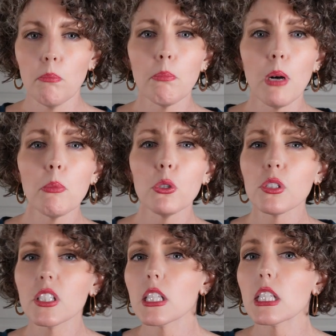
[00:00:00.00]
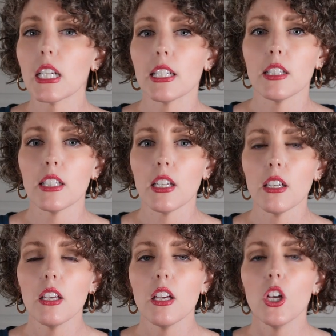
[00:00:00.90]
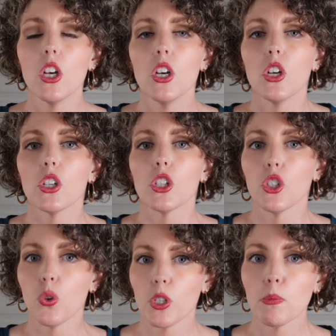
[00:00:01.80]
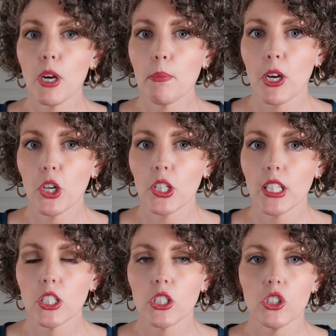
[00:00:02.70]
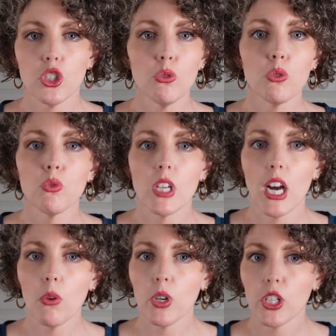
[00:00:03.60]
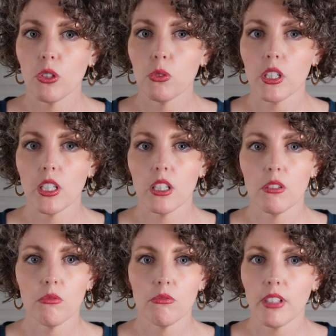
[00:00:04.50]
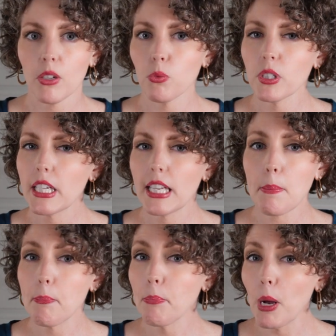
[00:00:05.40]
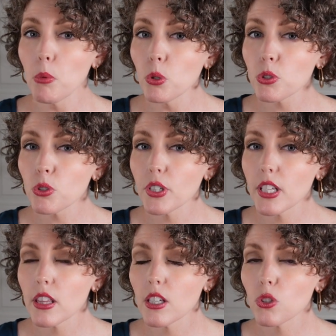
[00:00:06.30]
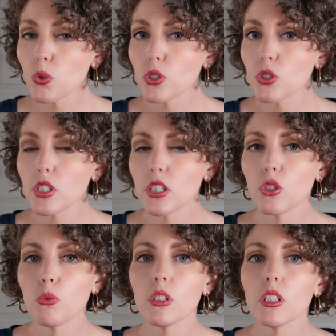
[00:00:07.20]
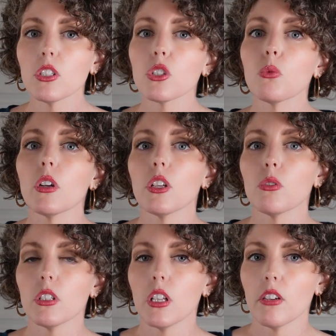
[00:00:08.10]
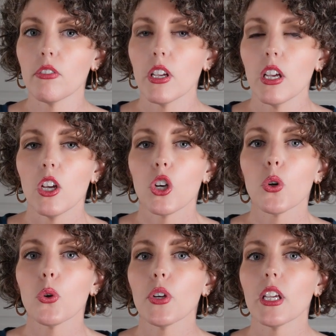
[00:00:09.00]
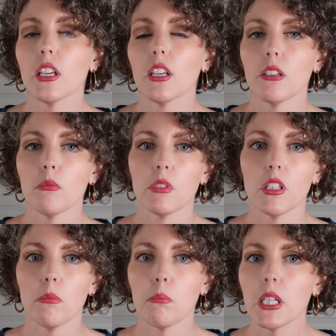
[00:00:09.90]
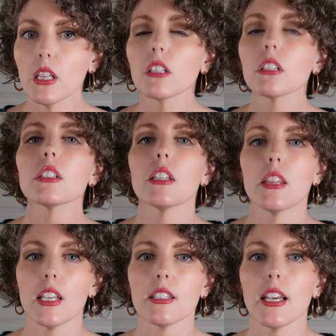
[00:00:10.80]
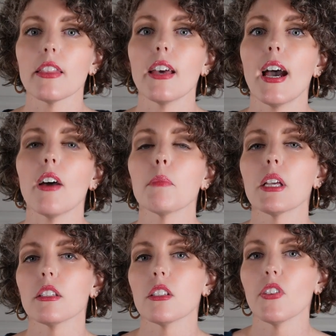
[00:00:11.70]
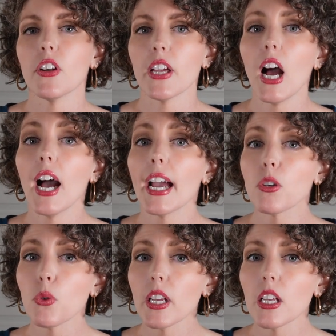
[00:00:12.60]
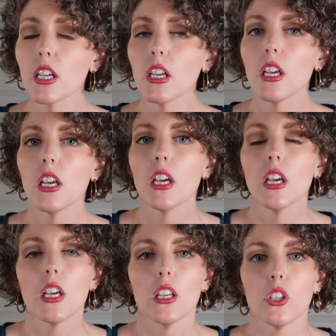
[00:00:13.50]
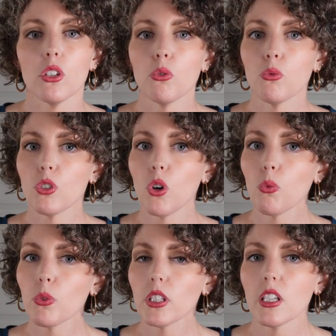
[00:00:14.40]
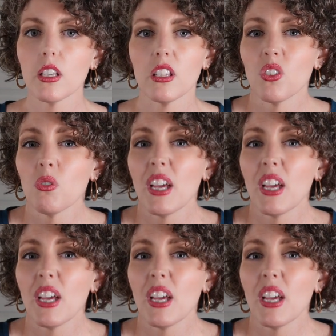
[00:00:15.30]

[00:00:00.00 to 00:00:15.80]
bubbles and sudsing, yours primarily, you do not want to use any, like really any bubbles or anything towards your skin. You really just want to use a lot of creams and milks and things like that, because it's very hydrating. You don't